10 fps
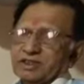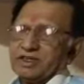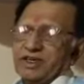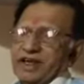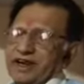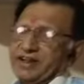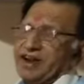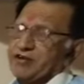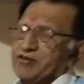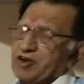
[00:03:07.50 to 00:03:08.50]
and
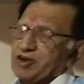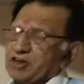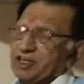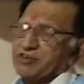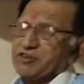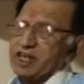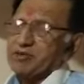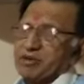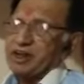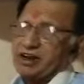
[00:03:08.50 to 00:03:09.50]
that will give them
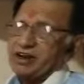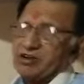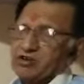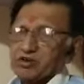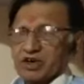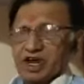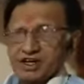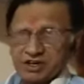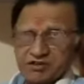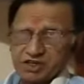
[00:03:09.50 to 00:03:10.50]
a good
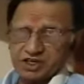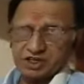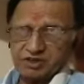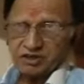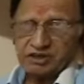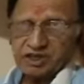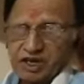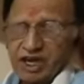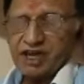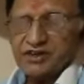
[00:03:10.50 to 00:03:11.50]
activity,
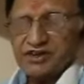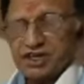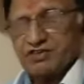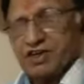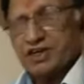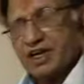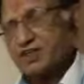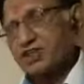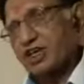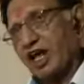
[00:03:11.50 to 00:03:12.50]
and they will
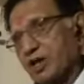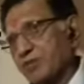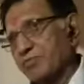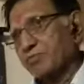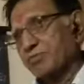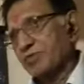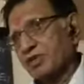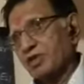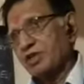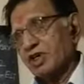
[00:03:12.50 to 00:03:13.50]
describe
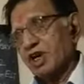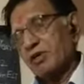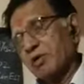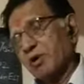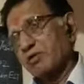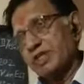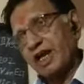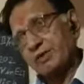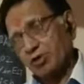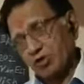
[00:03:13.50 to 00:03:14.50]
about that
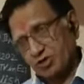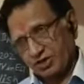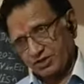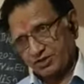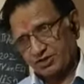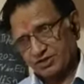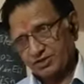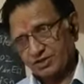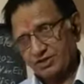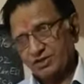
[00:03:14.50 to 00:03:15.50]
process,
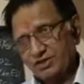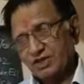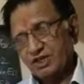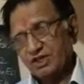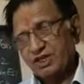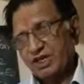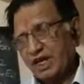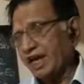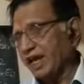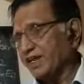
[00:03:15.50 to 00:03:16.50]

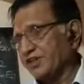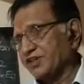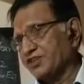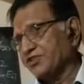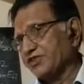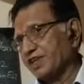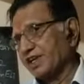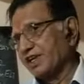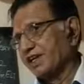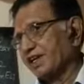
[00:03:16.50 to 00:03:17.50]
and this
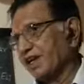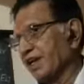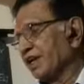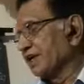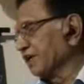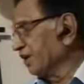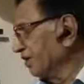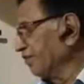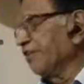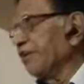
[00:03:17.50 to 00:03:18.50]
will
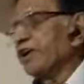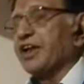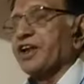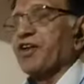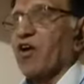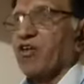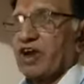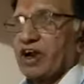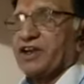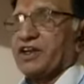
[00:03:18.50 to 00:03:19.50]
give a
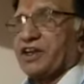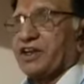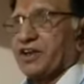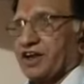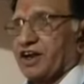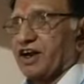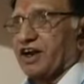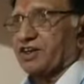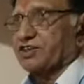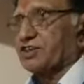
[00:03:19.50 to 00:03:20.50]
novelty in the class.